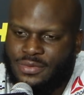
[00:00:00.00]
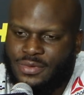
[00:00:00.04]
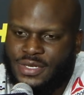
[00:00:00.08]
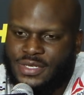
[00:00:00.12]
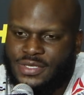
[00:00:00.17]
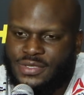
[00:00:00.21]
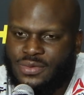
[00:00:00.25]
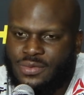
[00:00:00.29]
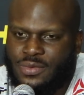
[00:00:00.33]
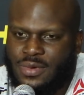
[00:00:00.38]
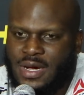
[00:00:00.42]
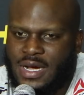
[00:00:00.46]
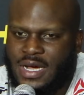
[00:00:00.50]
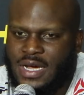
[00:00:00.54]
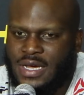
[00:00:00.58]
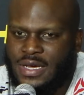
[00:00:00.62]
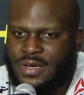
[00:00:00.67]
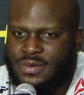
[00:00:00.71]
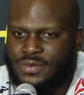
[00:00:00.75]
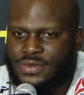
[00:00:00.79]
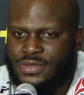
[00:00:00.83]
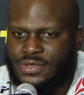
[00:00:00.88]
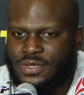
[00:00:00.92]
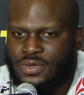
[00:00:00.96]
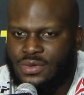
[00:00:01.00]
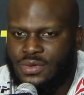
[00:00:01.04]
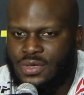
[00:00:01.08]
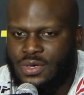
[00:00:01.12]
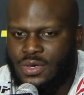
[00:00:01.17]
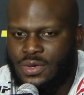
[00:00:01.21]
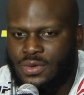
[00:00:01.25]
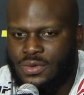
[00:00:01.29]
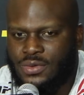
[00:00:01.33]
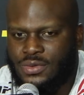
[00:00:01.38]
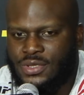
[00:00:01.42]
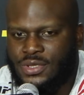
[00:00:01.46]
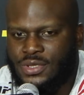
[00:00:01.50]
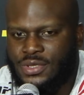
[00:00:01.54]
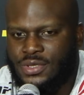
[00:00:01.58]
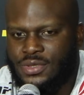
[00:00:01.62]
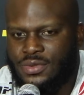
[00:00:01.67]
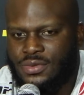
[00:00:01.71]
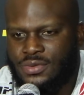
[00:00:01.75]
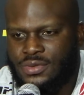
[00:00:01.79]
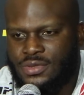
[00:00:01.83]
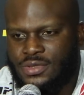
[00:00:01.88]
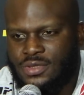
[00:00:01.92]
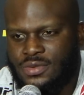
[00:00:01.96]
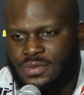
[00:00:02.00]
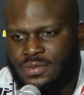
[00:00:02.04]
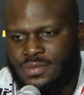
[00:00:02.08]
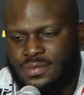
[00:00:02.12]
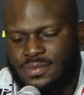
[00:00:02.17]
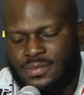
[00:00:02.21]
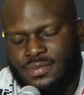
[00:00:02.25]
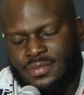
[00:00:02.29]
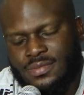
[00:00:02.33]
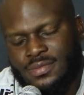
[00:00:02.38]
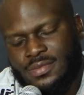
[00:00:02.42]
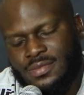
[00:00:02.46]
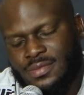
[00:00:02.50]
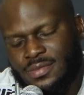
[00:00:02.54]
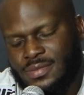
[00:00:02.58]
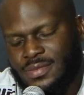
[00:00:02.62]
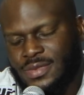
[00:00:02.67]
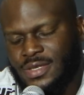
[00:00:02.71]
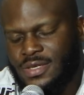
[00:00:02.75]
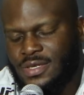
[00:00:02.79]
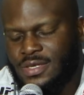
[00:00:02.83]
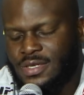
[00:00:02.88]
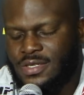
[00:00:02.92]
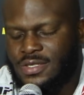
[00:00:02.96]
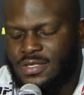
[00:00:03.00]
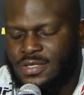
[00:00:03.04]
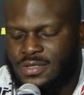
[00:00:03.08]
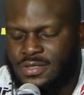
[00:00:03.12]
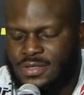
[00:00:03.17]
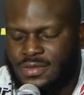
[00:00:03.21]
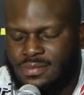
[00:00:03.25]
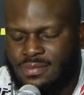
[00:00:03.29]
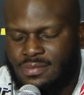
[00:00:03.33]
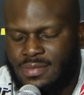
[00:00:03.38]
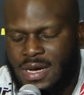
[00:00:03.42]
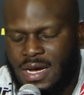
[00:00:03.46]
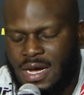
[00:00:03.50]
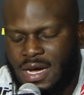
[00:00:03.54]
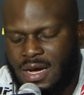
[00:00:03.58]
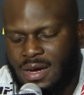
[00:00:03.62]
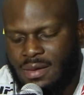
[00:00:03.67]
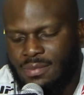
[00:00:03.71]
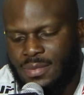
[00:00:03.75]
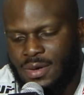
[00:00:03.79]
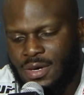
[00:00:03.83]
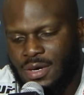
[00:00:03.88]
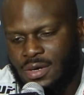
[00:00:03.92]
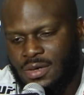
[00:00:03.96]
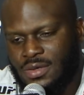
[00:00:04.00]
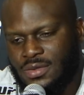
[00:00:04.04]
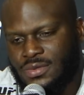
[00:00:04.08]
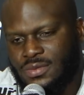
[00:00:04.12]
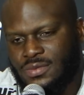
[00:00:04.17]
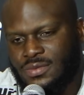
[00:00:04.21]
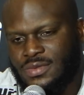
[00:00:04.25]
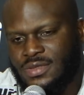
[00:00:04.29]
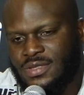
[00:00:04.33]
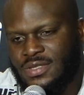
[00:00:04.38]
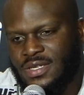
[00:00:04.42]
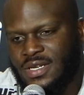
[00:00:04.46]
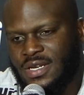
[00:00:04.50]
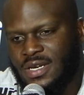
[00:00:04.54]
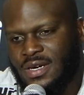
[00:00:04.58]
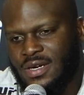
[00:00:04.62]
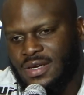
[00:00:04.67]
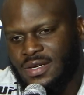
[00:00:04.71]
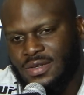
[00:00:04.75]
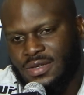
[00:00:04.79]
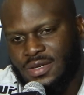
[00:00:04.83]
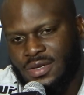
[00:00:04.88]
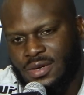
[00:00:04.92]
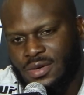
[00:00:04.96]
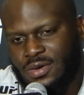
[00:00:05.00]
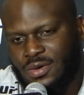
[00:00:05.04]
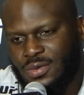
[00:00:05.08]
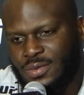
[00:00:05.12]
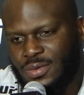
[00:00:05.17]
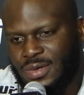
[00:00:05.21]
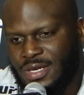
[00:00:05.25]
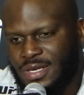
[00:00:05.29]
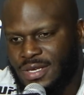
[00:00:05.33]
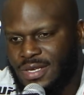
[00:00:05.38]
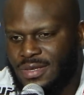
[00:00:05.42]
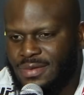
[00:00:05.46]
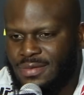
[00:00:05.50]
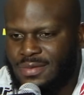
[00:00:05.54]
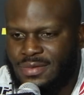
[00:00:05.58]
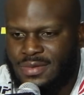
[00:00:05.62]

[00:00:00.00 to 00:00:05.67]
the reason why it was so cold in Houston because my hot balls was in there the whole week.